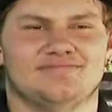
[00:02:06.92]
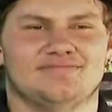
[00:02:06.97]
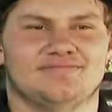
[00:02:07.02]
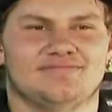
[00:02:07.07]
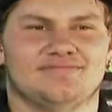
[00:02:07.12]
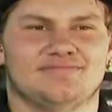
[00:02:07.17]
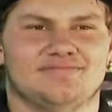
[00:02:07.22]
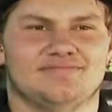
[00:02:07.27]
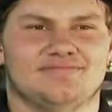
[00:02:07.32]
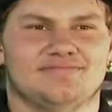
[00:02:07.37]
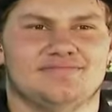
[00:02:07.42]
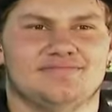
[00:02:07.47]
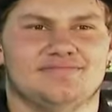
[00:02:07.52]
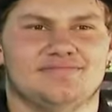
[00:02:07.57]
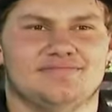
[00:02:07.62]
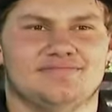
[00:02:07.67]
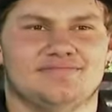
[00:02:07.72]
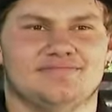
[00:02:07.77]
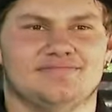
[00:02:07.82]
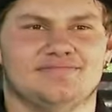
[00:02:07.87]

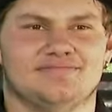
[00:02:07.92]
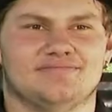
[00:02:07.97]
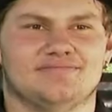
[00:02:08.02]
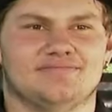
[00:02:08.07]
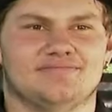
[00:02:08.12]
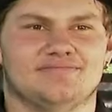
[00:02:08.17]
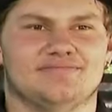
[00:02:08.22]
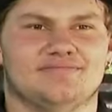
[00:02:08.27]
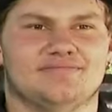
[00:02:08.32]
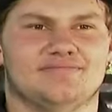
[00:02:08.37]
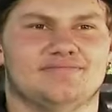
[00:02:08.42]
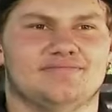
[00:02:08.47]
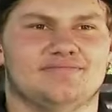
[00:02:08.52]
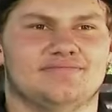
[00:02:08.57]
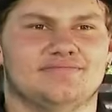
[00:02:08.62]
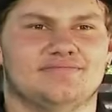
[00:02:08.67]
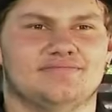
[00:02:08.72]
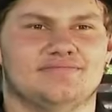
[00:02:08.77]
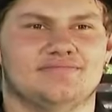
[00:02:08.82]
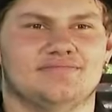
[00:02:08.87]

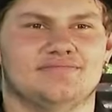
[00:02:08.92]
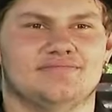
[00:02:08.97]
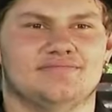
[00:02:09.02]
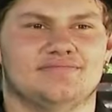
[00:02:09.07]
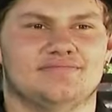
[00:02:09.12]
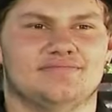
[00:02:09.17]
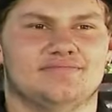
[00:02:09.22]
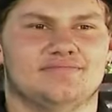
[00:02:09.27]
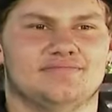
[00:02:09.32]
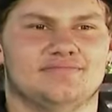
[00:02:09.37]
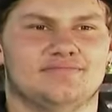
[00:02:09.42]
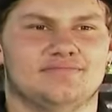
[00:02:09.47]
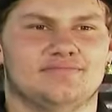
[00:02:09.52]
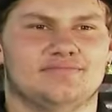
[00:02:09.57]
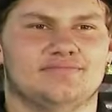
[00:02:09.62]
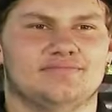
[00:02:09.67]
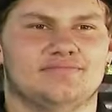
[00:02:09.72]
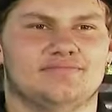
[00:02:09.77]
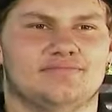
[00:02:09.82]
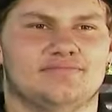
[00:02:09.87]

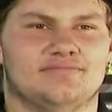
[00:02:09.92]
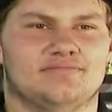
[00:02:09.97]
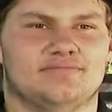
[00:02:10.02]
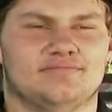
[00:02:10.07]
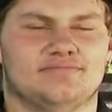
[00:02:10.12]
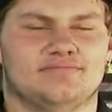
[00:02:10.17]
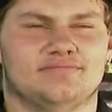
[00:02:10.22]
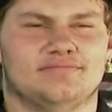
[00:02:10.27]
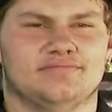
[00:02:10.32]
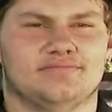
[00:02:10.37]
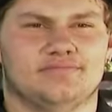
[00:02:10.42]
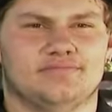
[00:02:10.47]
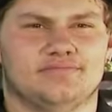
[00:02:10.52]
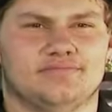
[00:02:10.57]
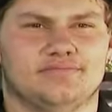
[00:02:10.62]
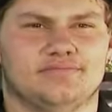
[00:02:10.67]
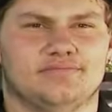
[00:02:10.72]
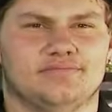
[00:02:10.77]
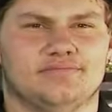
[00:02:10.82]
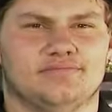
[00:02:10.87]

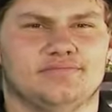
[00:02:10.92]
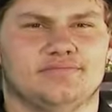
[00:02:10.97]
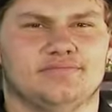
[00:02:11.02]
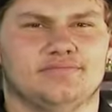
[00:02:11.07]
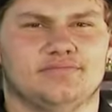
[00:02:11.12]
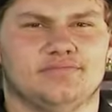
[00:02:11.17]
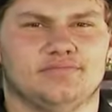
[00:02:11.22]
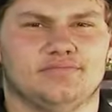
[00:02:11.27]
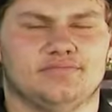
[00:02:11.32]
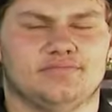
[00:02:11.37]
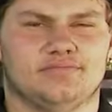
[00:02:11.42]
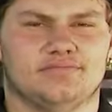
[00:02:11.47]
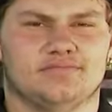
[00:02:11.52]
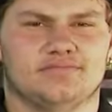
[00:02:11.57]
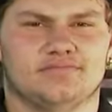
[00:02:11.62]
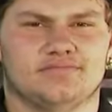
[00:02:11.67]
(not speaking)